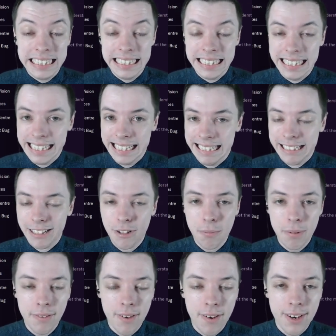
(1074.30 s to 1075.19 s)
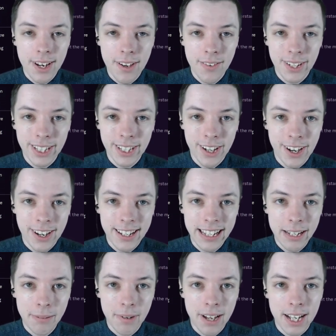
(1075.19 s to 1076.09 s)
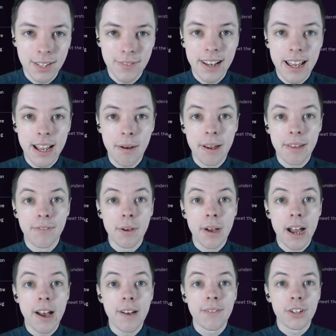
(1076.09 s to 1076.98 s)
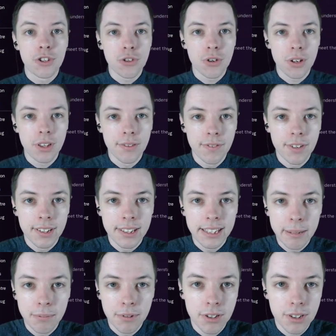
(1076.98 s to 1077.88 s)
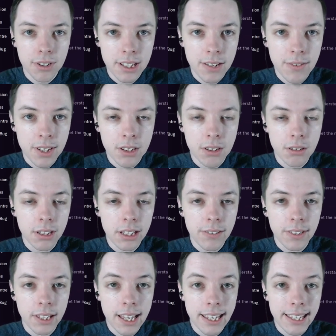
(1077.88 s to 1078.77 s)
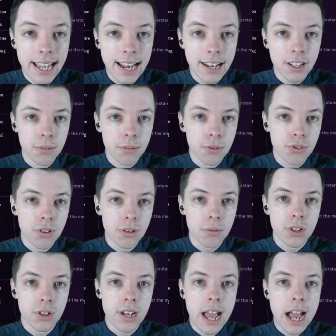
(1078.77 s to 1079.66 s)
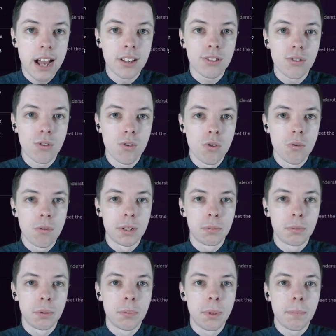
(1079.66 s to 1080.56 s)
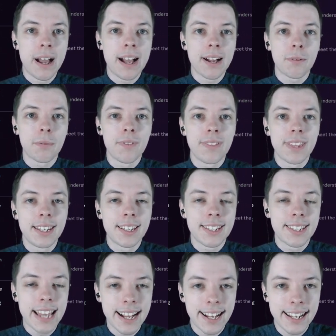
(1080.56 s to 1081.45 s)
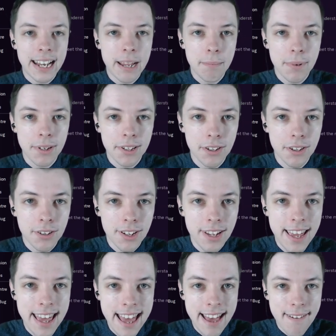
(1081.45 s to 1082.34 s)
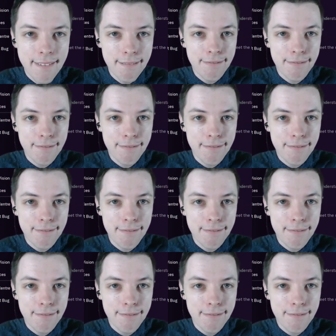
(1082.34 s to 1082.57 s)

Could be a very nervy start indeed, but as for now, if you have enjoyed the first episode of the series, do leave a like and a subscription. As always, we'll be back with the second episode very,